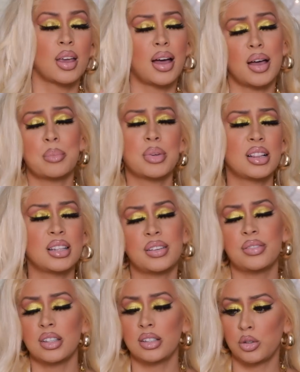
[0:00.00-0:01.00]
I'ma
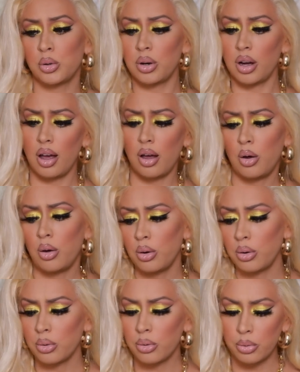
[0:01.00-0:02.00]
leave the door
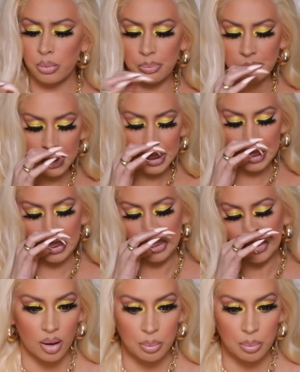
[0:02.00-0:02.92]
open.